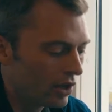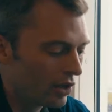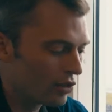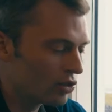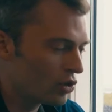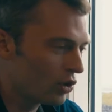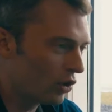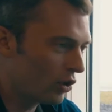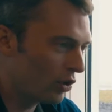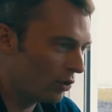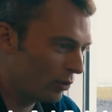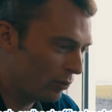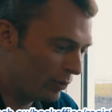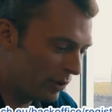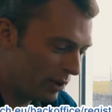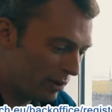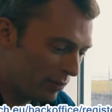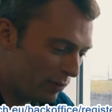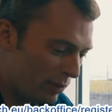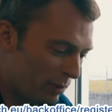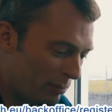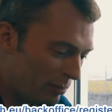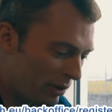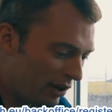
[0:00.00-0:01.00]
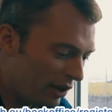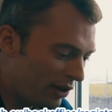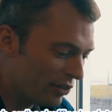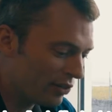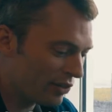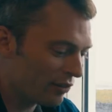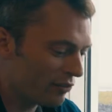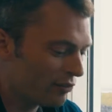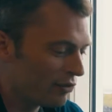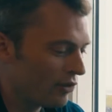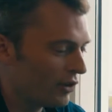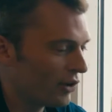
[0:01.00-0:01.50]
So we
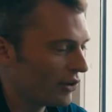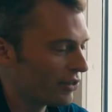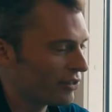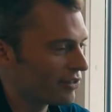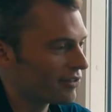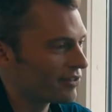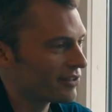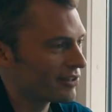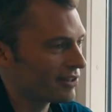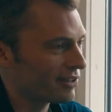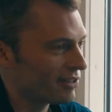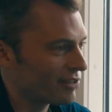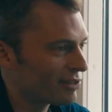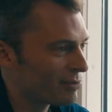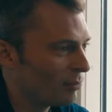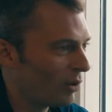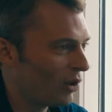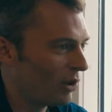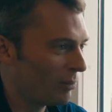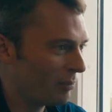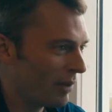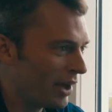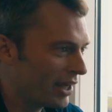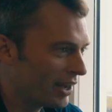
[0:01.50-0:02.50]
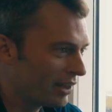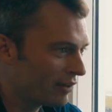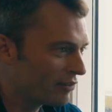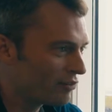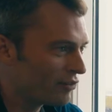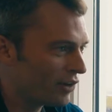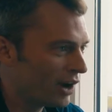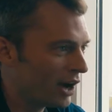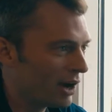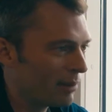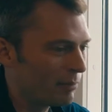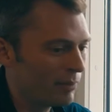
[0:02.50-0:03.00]
built the first small mining
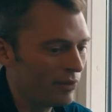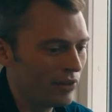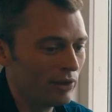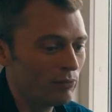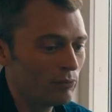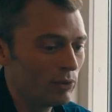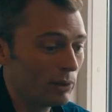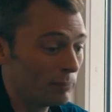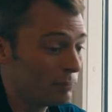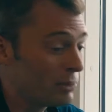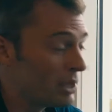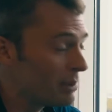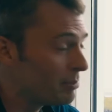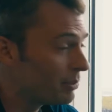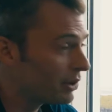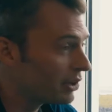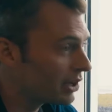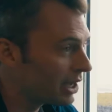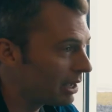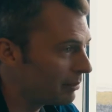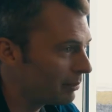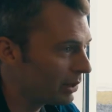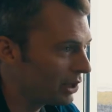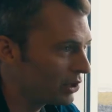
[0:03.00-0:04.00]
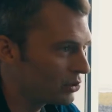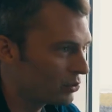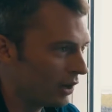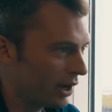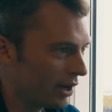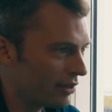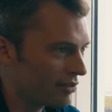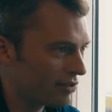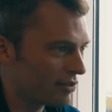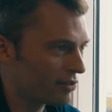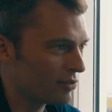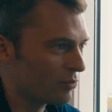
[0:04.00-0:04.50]
farm, and then were people coming to
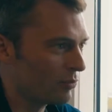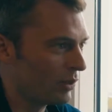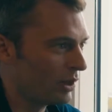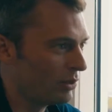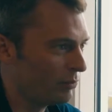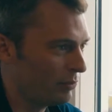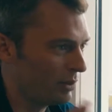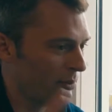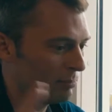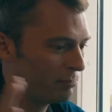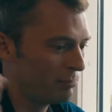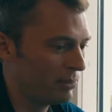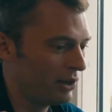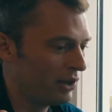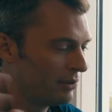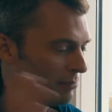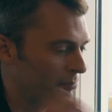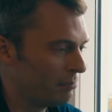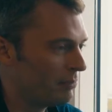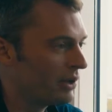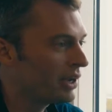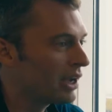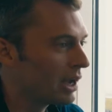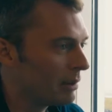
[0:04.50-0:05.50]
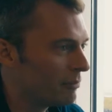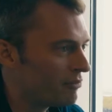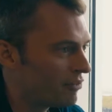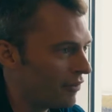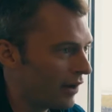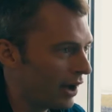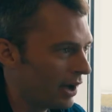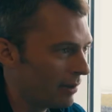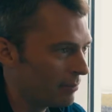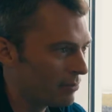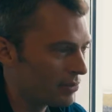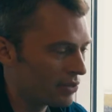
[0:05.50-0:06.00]
us when we built bigger
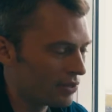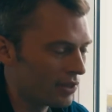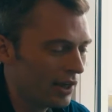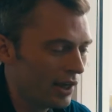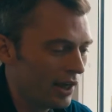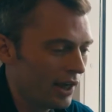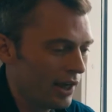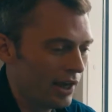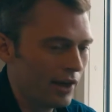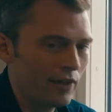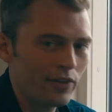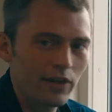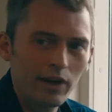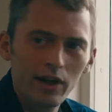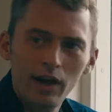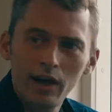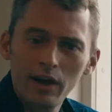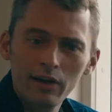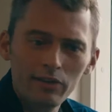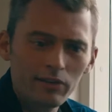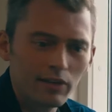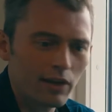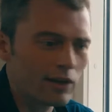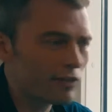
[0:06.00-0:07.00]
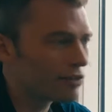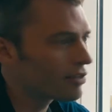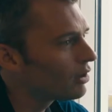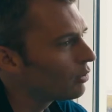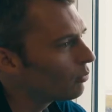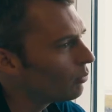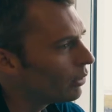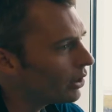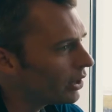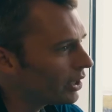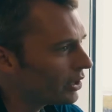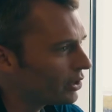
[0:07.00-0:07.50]
farms, and they asked us,
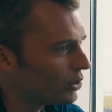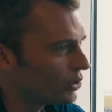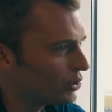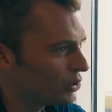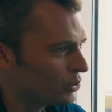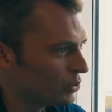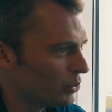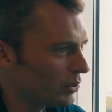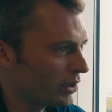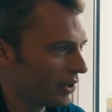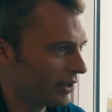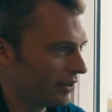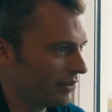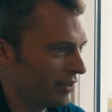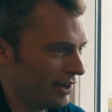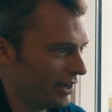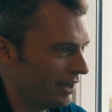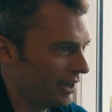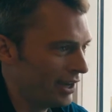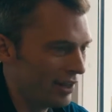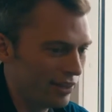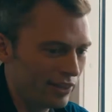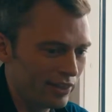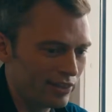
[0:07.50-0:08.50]
what are you doing there? Yeah,